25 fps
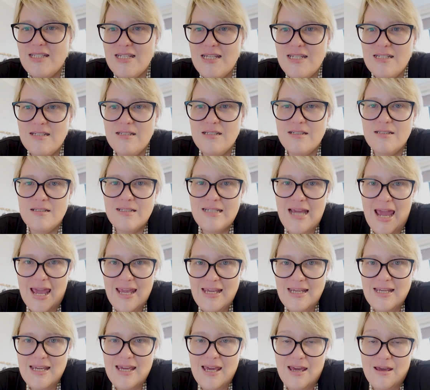did
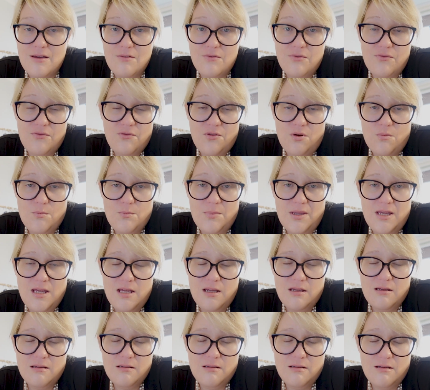take it from
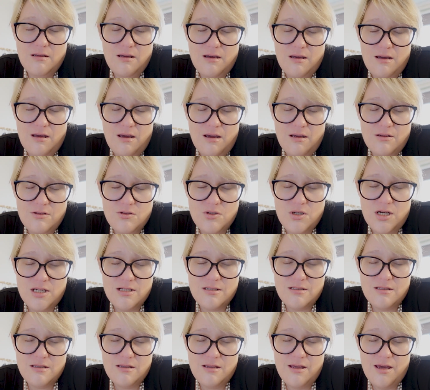being a
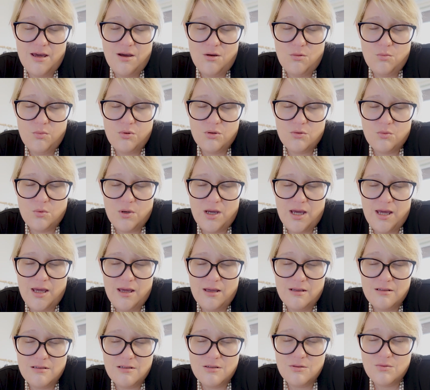dress that the help would
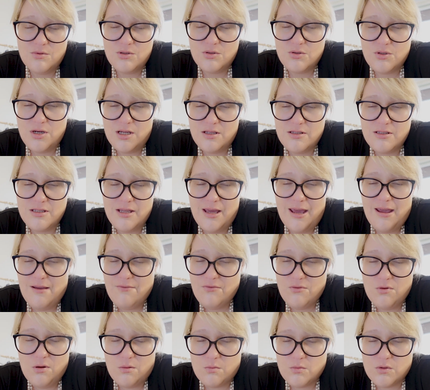wear to a dress that
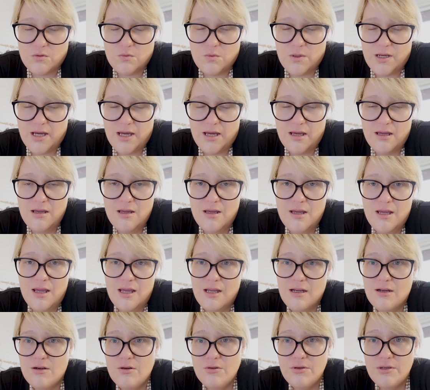everyone would wear,
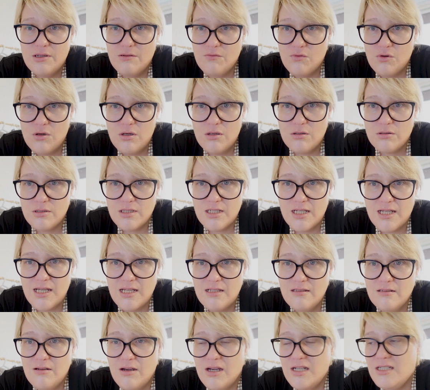including royalty.
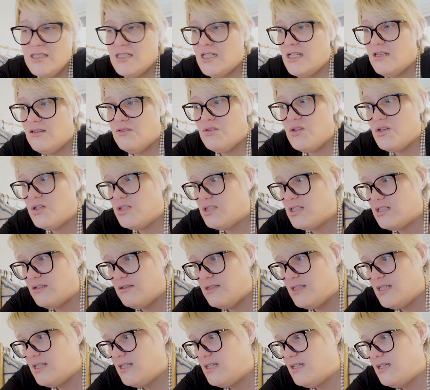In
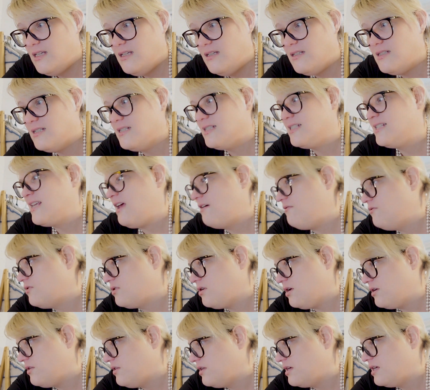
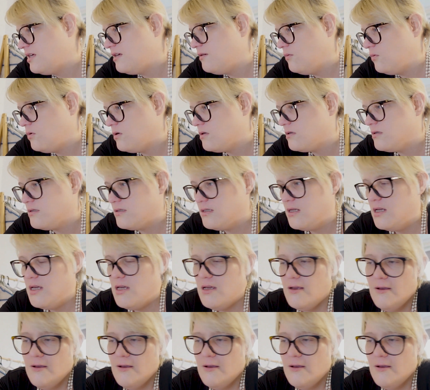1937, I think it was,